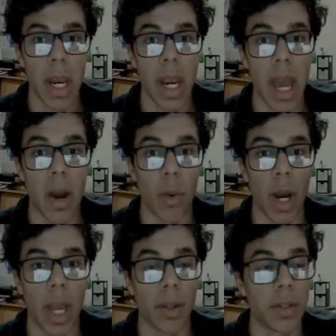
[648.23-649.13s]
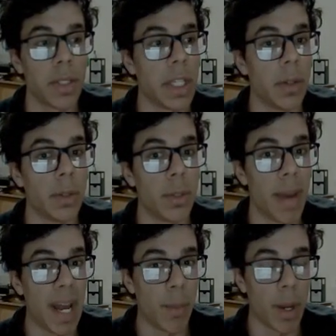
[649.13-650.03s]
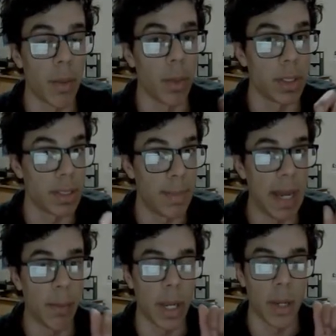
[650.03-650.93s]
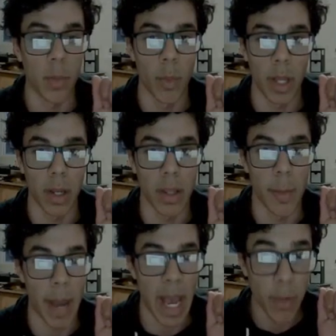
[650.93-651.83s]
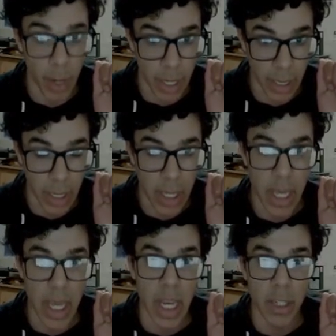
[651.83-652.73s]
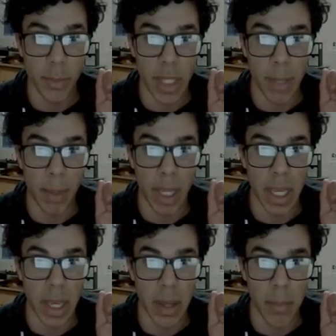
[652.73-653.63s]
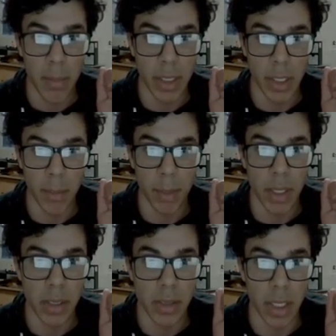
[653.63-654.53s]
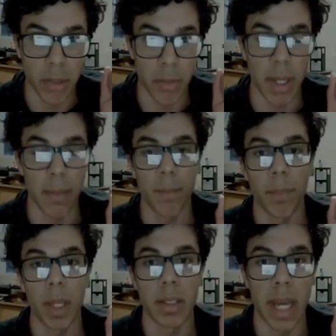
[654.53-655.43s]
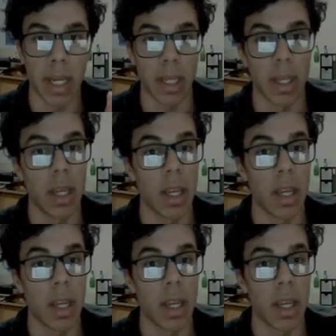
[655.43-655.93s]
Now, I also said there was a bad way. What's the bad way? Well, the bad way is when they play bishop c3, attacking.